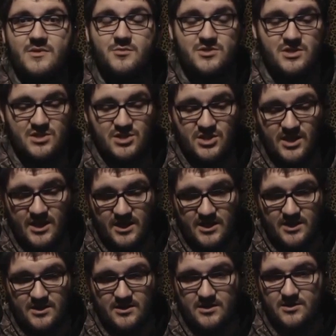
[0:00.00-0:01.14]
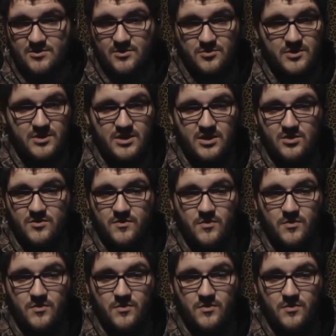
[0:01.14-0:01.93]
There was a snake 3 or